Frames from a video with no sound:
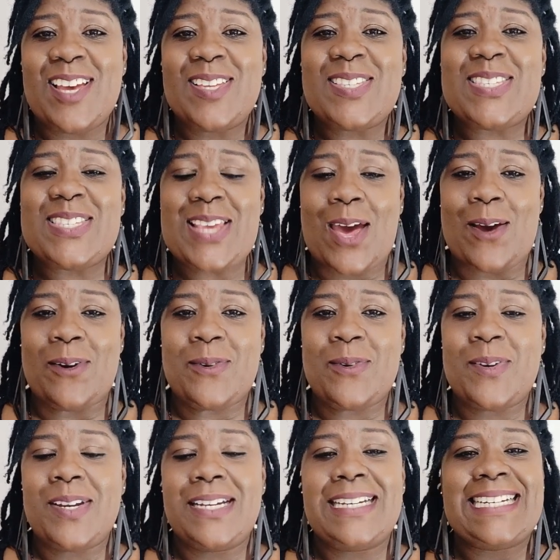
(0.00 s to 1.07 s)
So,
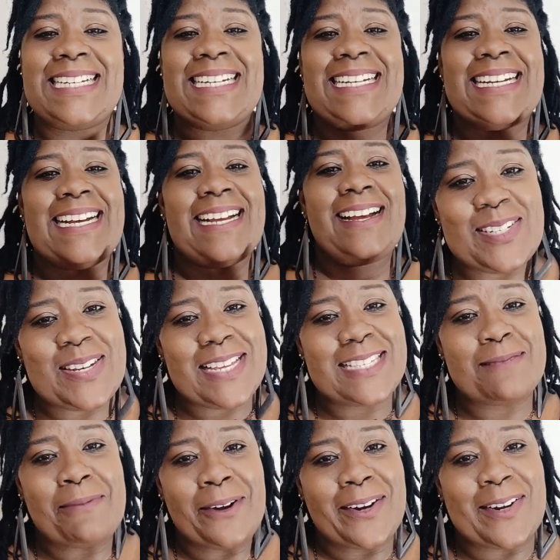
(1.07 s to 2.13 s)
to
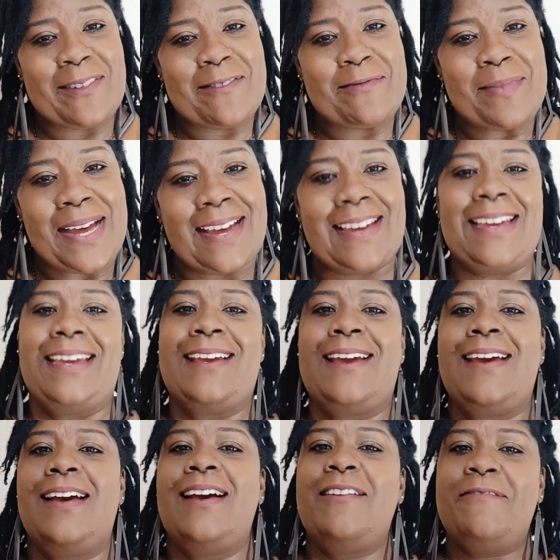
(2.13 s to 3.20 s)
this part of my
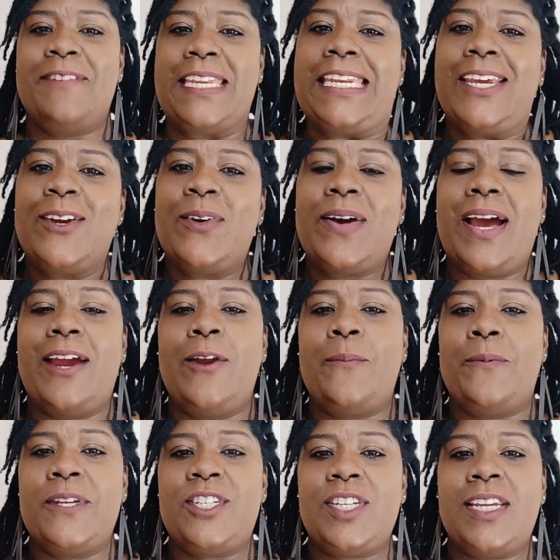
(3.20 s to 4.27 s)
video, I
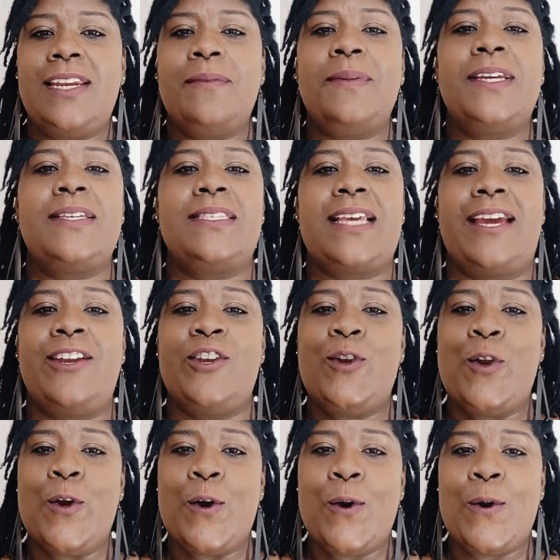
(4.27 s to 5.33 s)
appreciate it because I
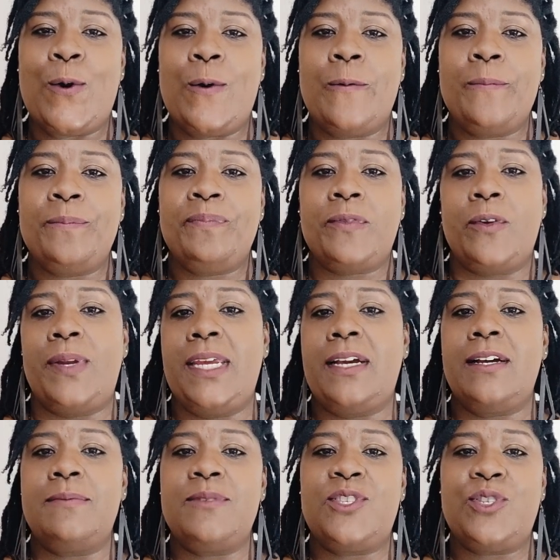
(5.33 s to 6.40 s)
know when
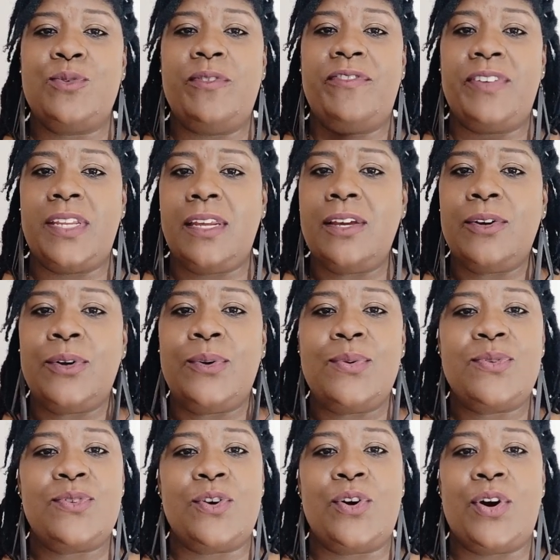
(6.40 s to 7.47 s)
it comes to
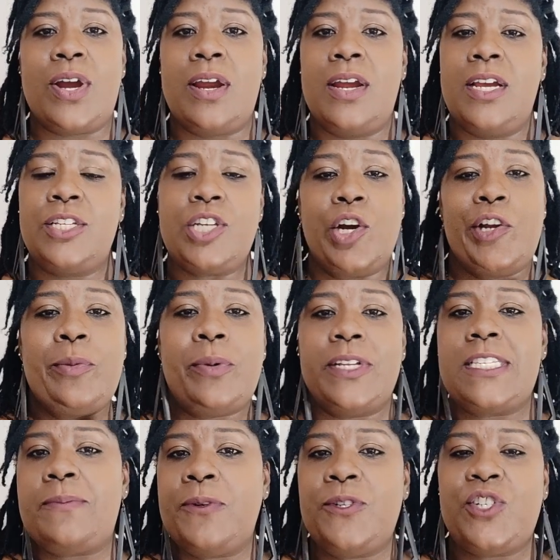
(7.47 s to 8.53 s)
videos or talking
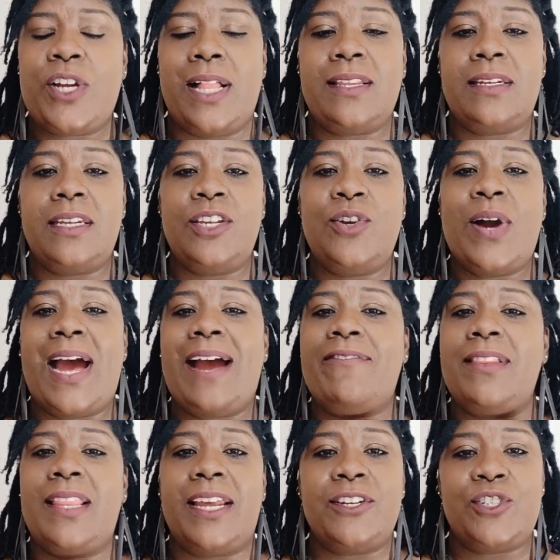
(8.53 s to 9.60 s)
about spirituality, you
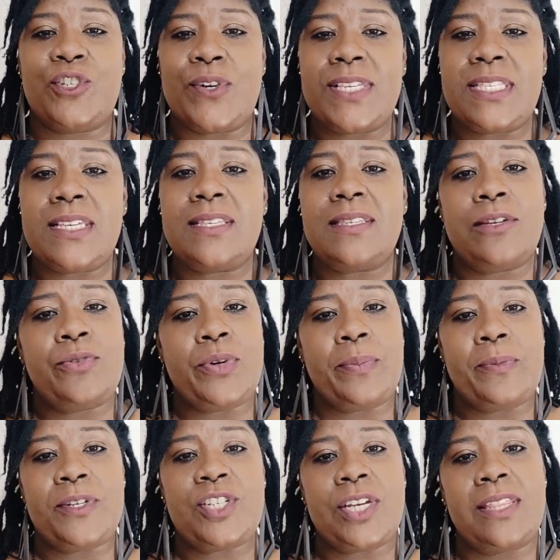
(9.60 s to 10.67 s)
have a lot of choices, and we
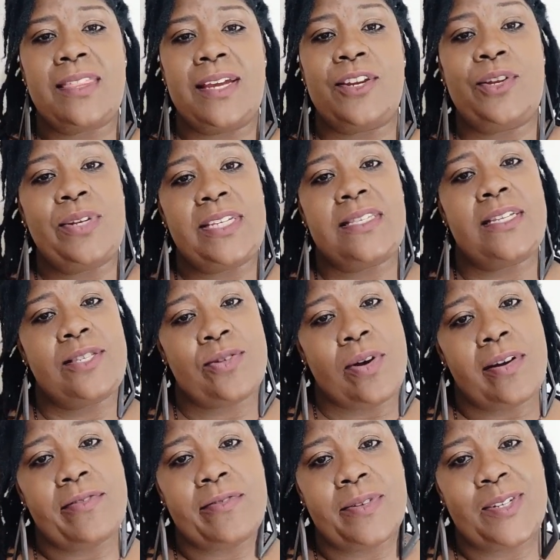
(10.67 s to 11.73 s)
appreciate that you listen to
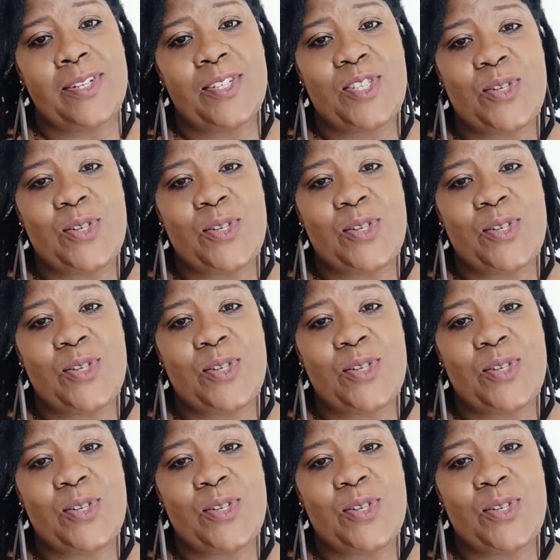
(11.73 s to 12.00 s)
all